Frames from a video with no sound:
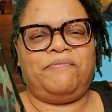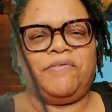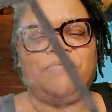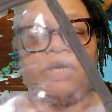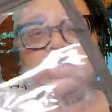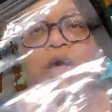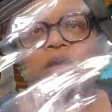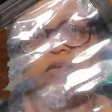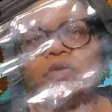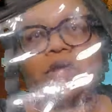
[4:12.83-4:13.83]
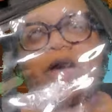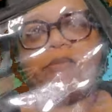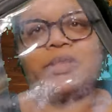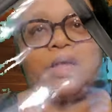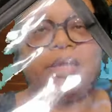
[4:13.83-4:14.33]
$15 on
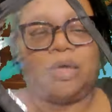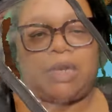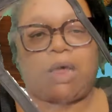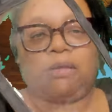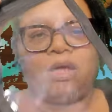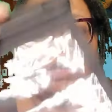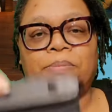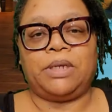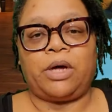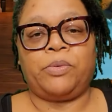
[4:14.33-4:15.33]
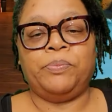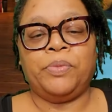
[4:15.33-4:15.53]
Amazon. Again, I'll link it below.